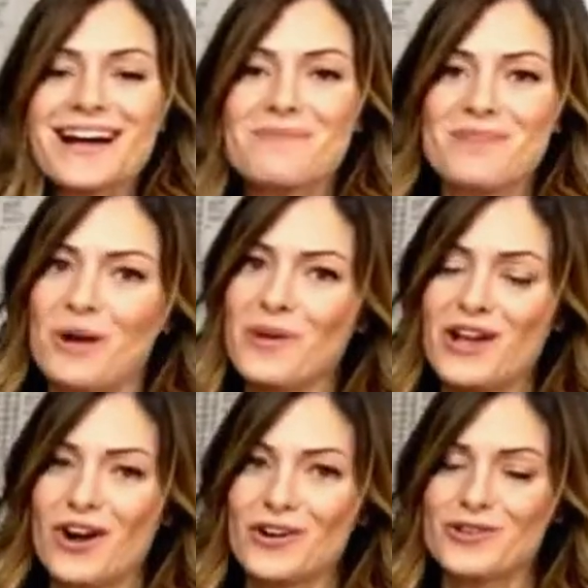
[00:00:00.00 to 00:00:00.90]
up that
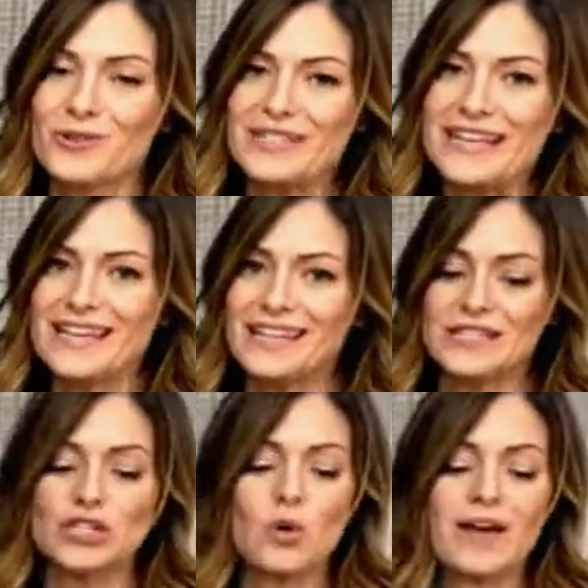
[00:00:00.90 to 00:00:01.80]
we are using
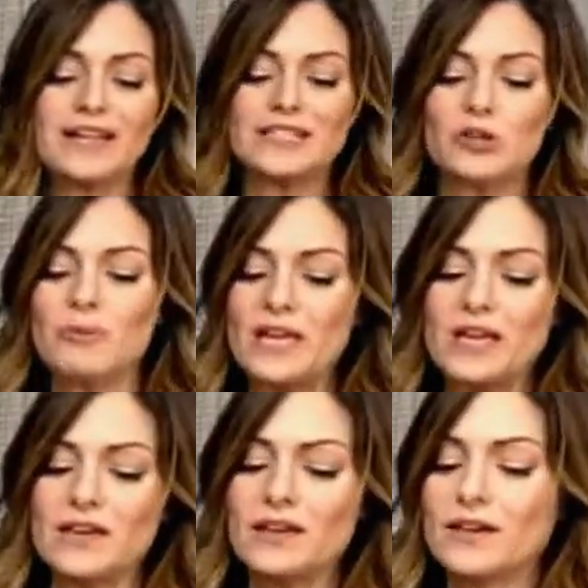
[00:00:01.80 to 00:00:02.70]
is going to
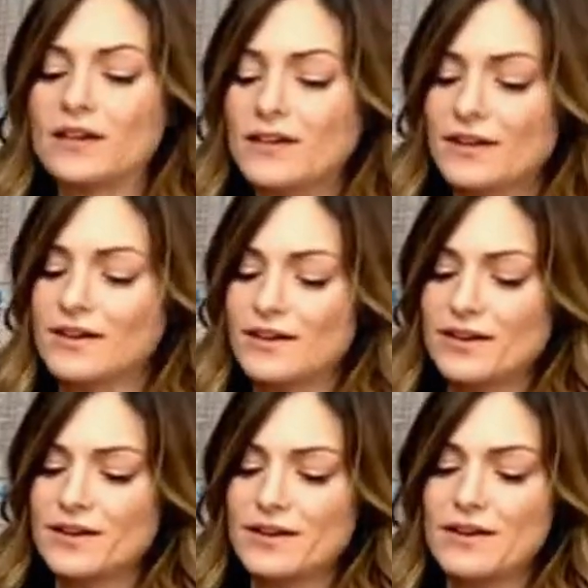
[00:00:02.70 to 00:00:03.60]
be
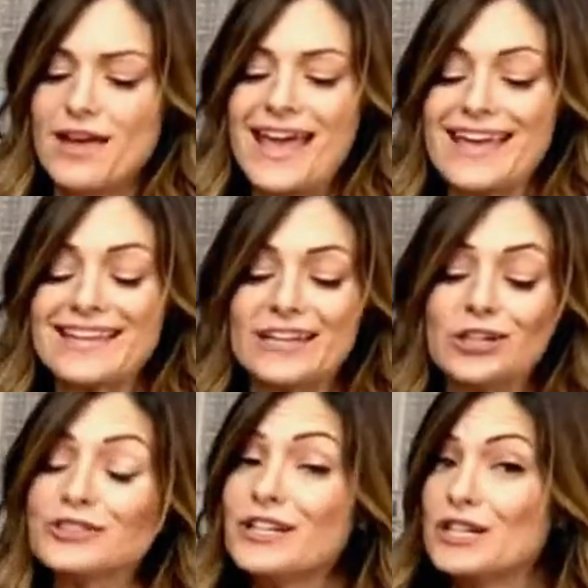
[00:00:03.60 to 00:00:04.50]
a
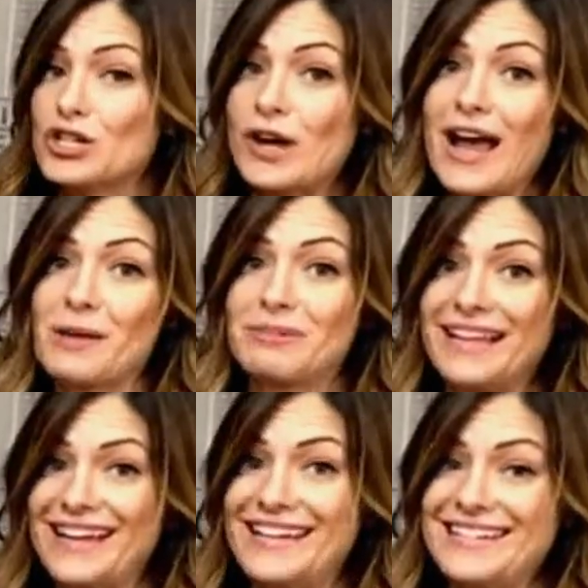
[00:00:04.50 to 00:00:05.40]
Gildan Dry
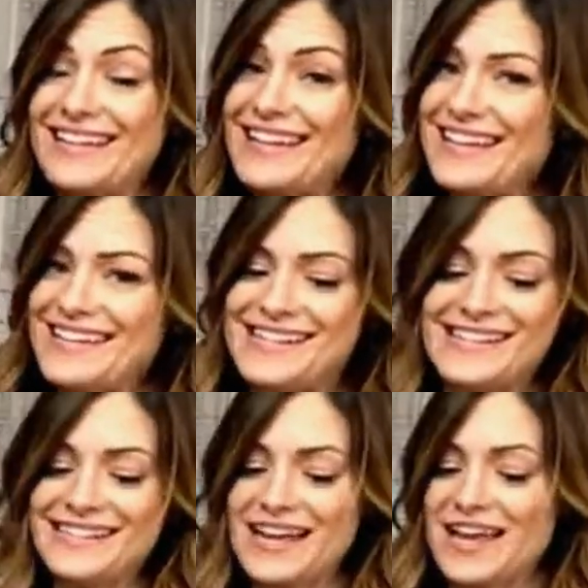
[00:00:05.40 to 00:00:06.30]
Blend. It
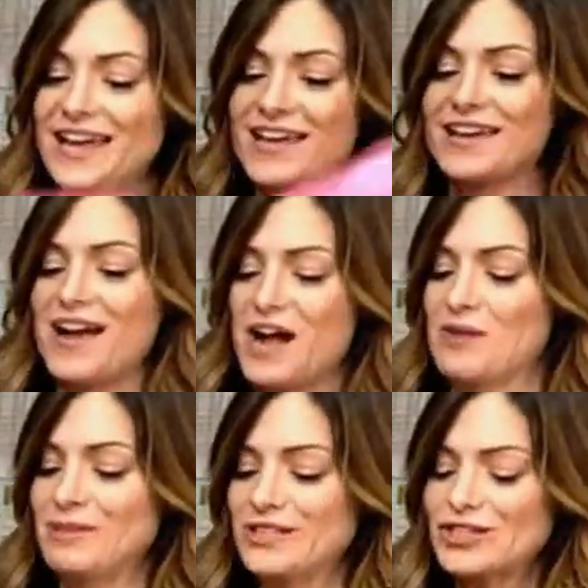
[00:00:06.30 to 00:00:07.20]
is a
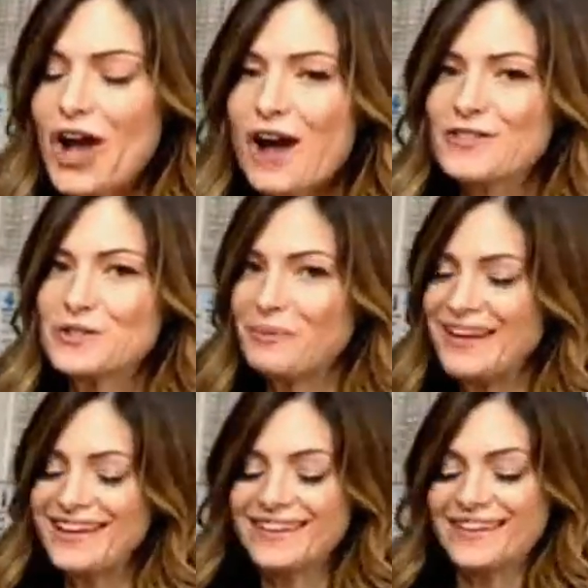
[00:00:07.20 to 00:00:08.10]
um, soft
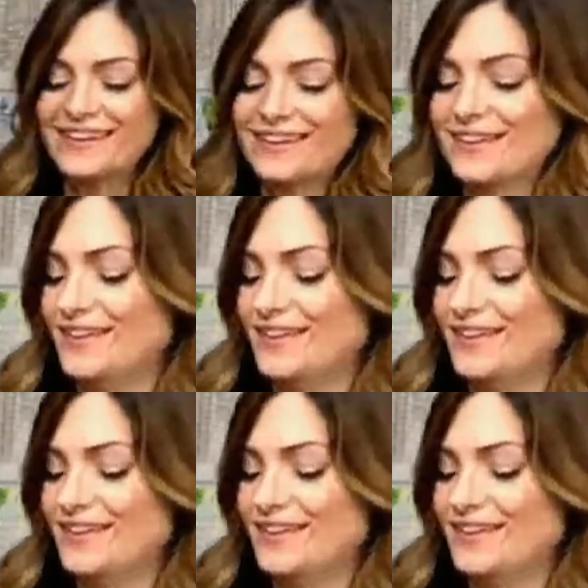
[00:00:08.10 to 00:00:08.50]
pink.